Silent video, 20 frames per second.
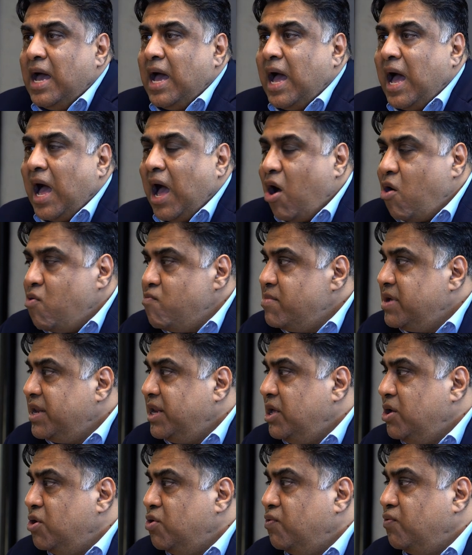how
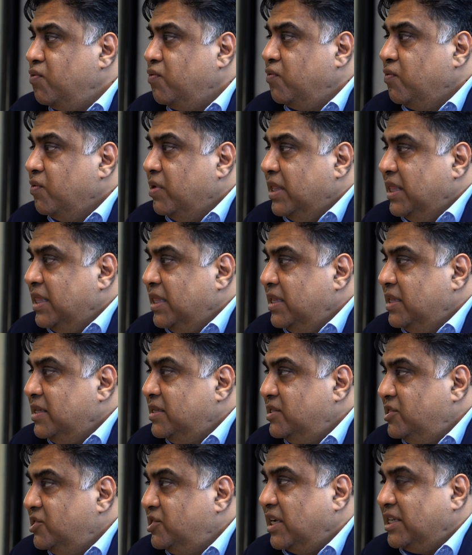many of
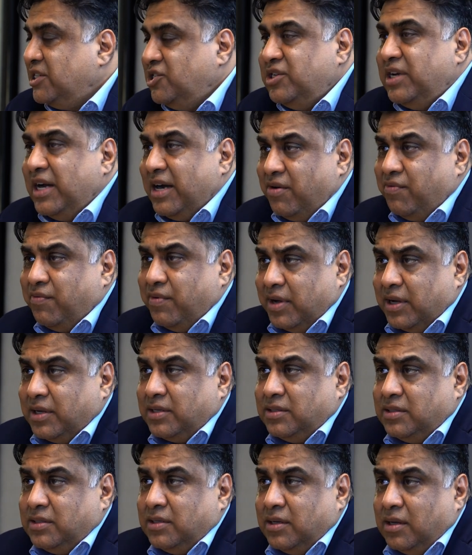such
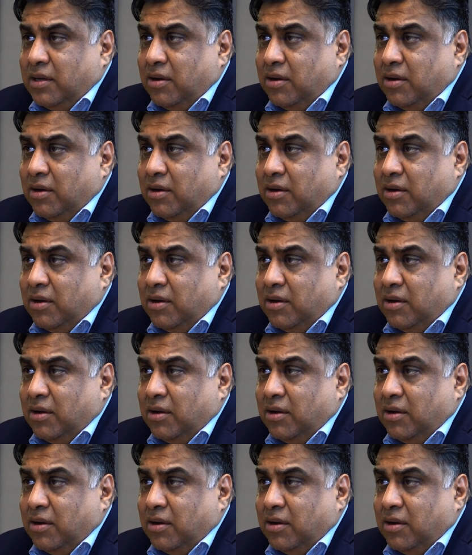networks,